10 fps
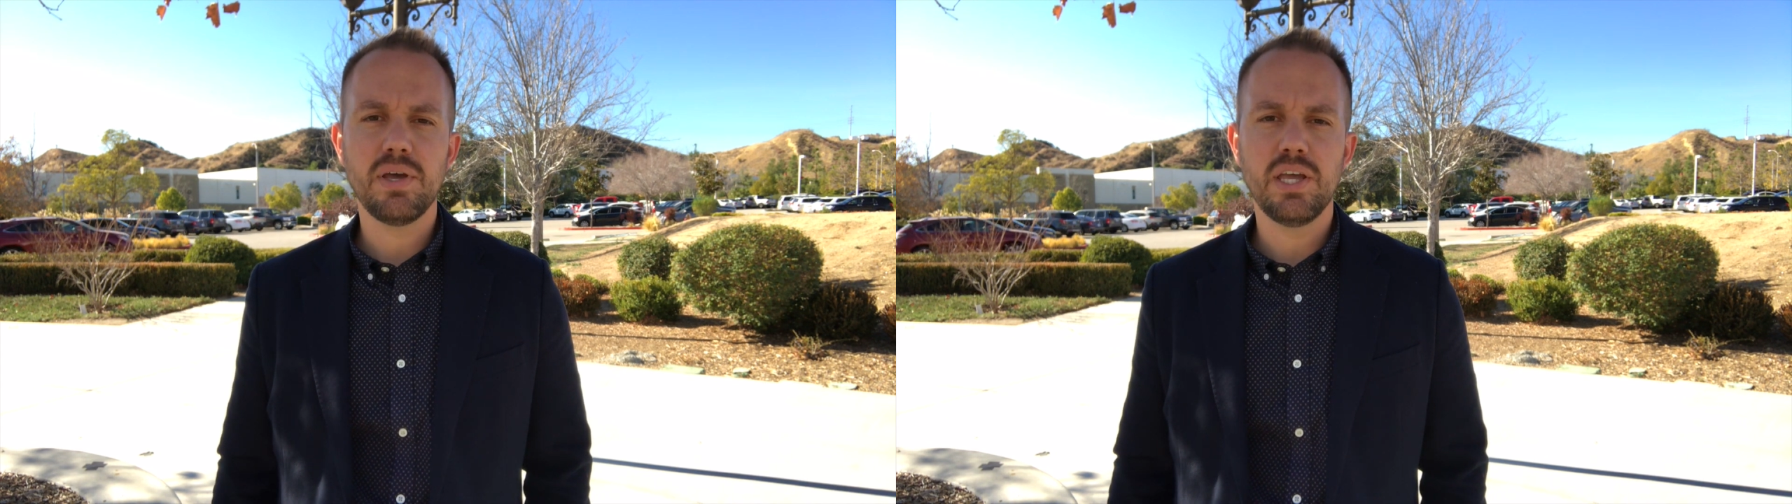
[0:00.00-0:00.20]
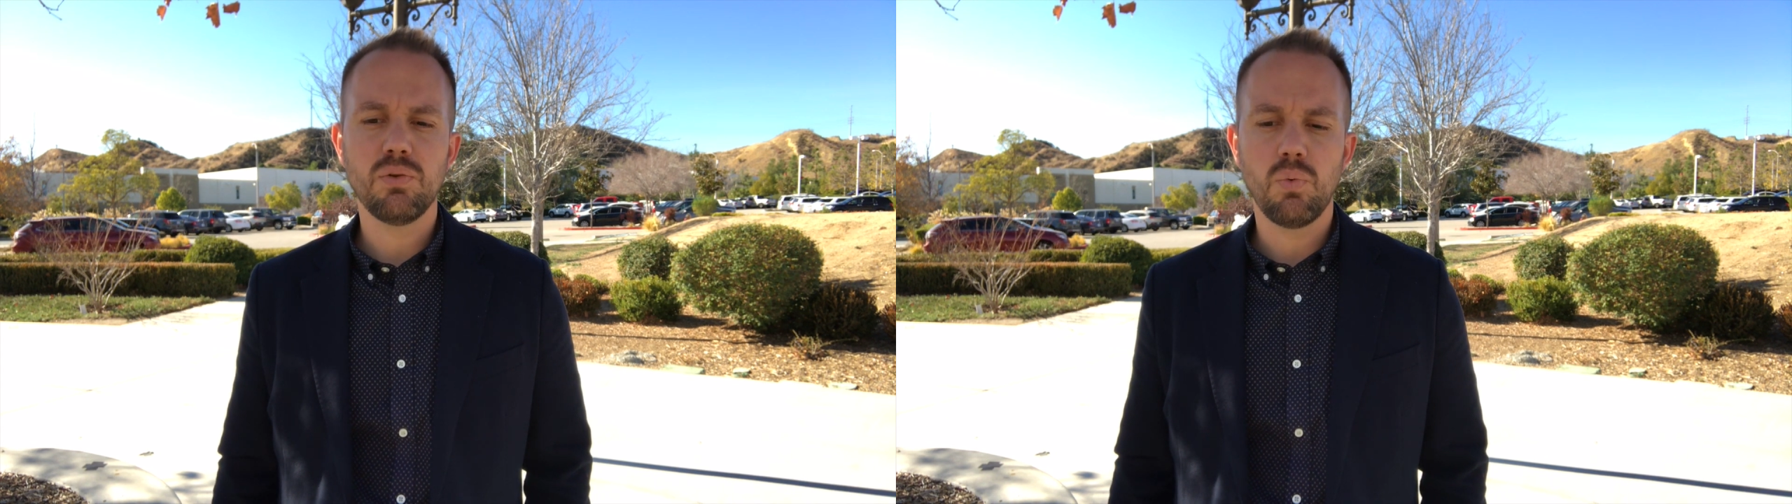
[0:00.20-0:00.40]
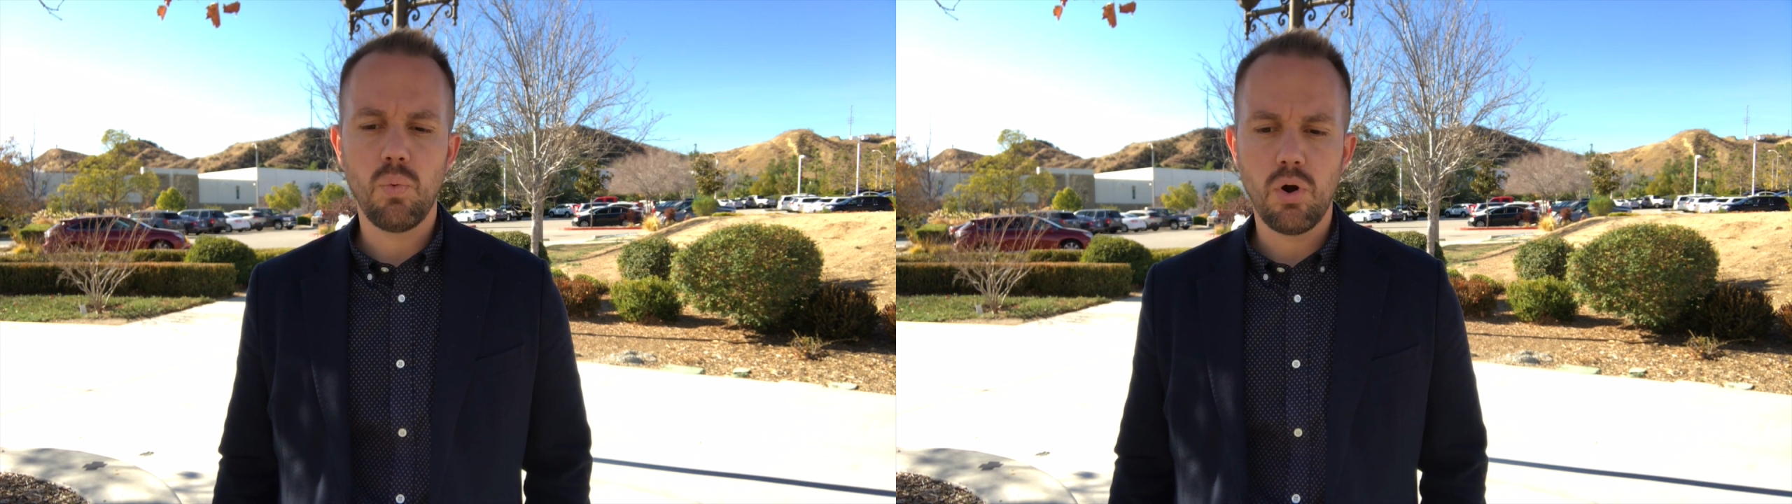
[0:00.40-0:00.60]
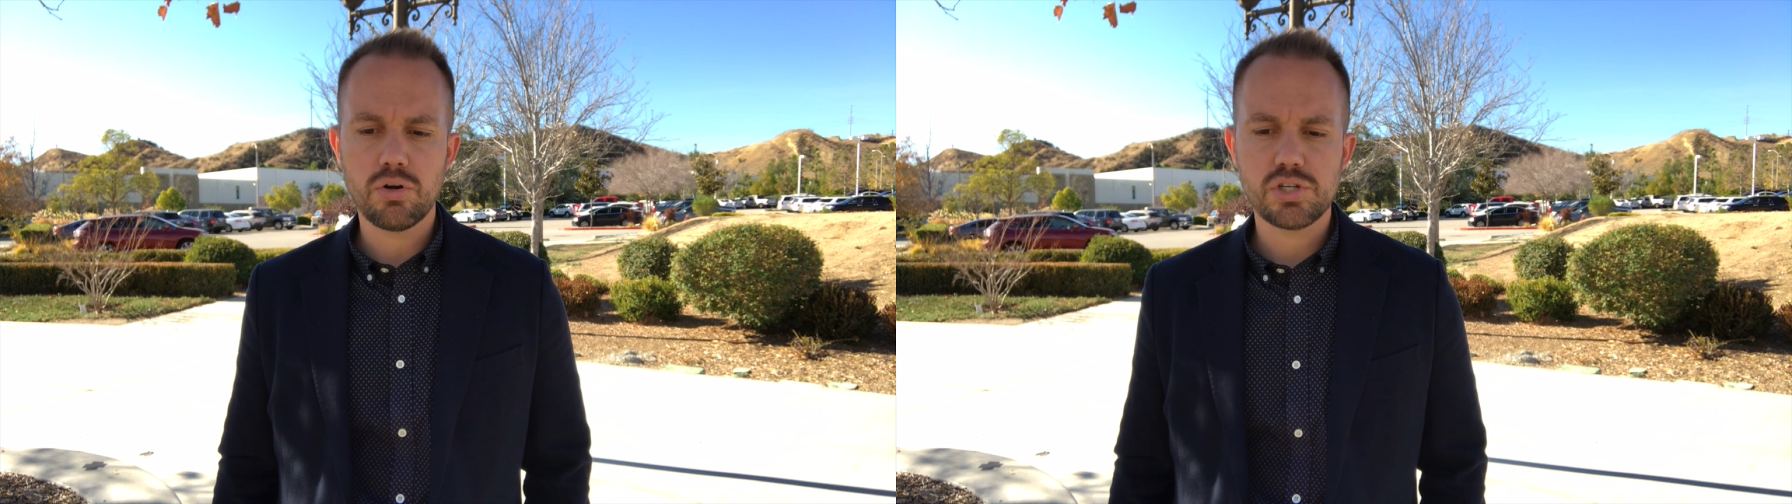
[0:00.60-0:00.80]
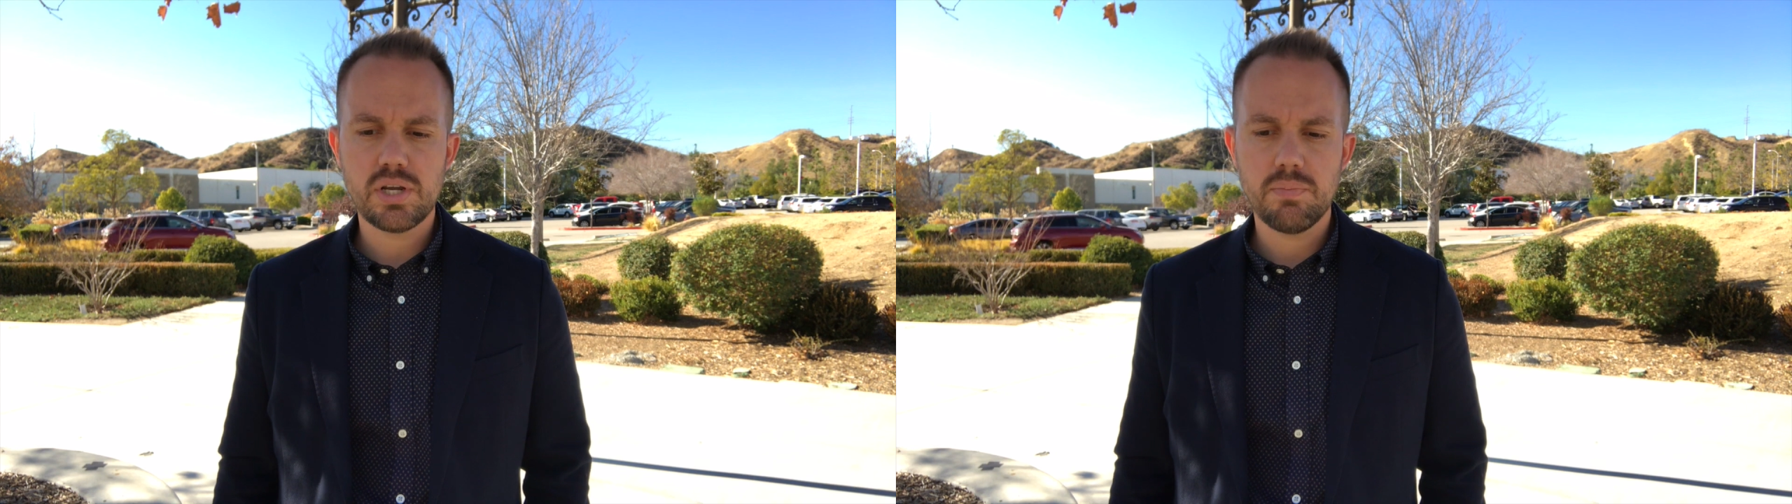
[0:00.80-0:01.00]
in
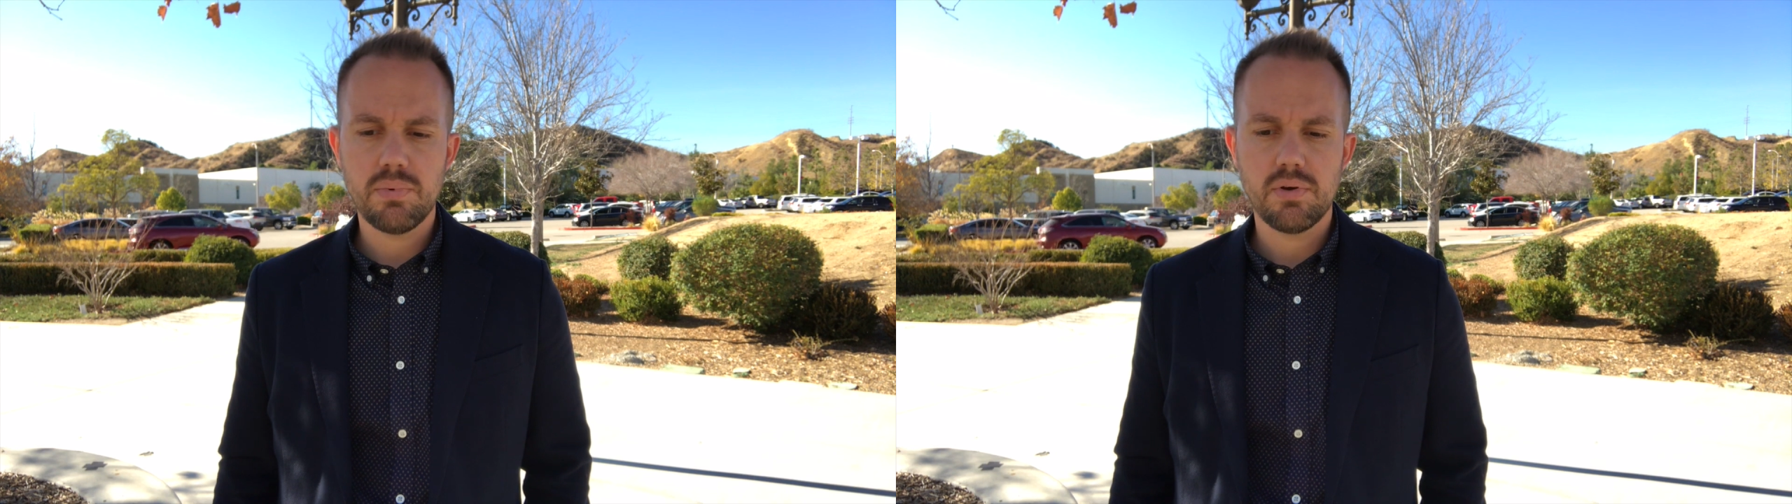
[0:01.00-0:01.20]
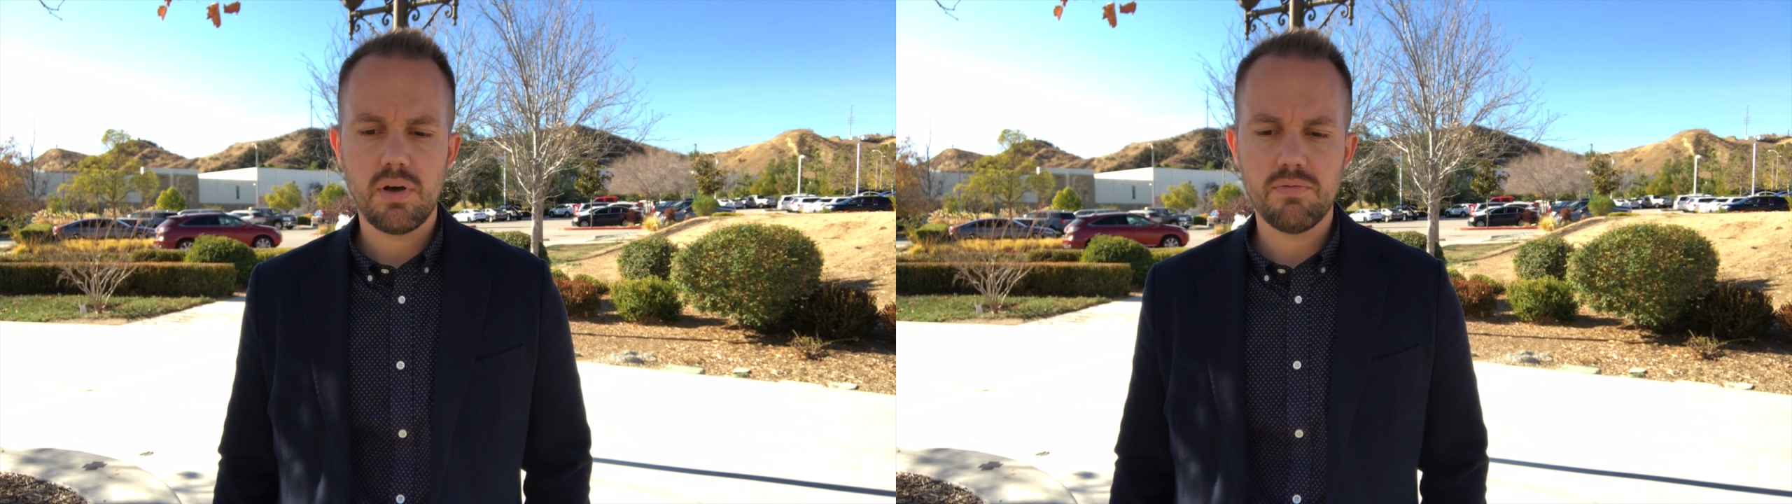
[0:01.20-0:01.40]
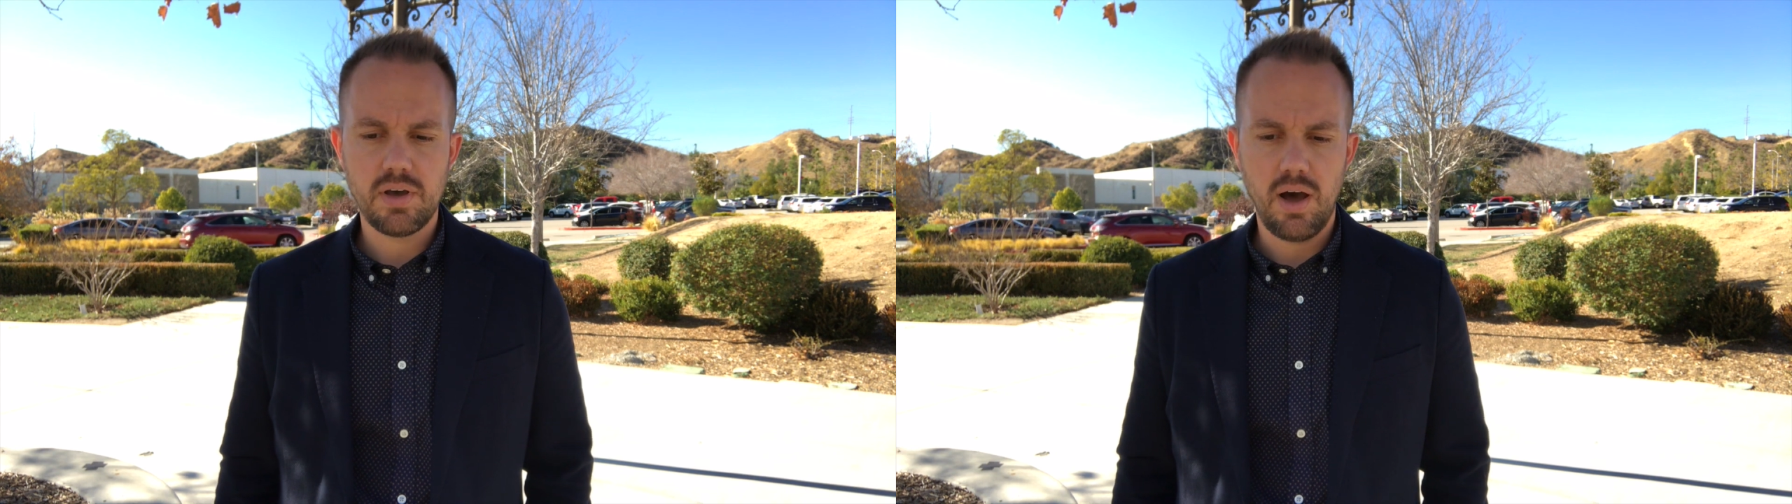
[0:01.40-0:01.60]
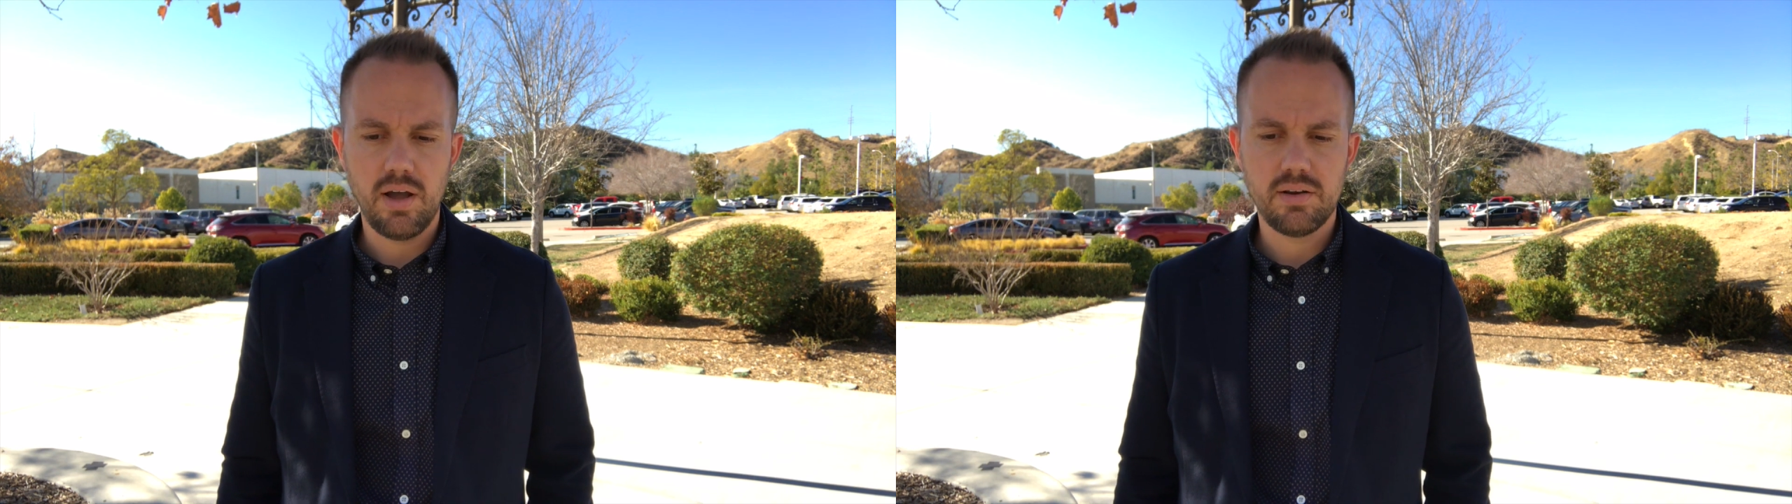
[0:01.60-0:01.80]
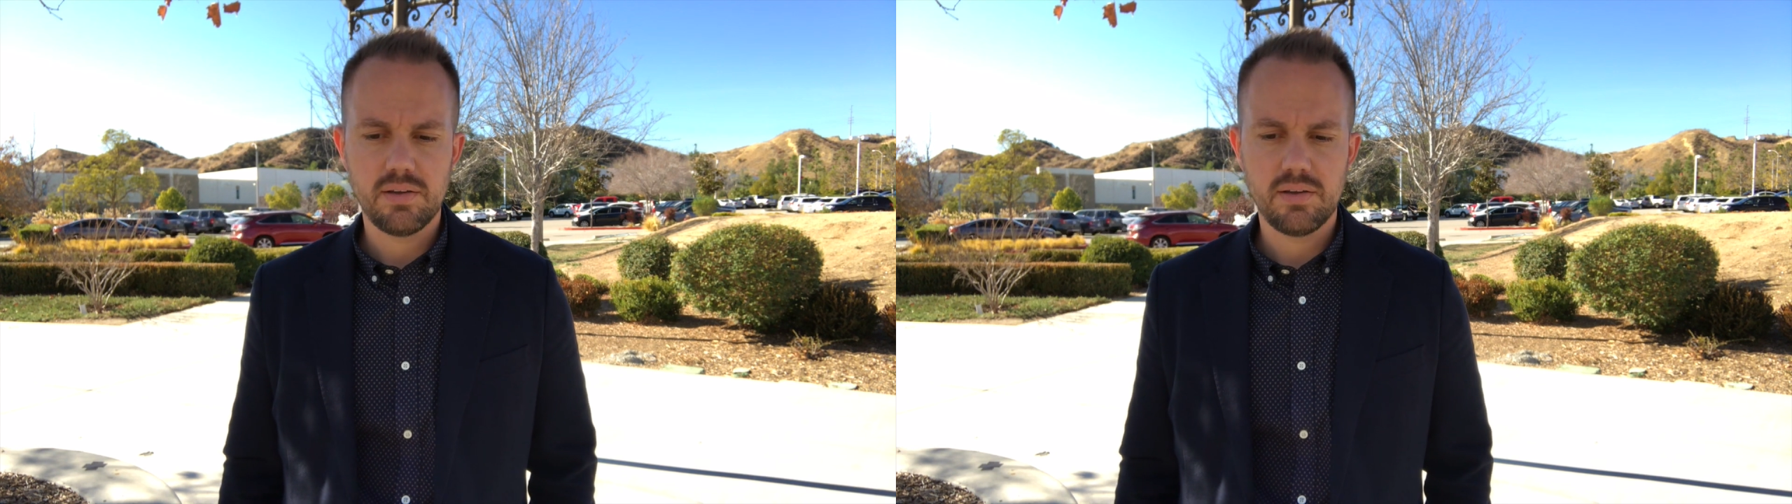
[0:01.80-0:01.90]
worship of God.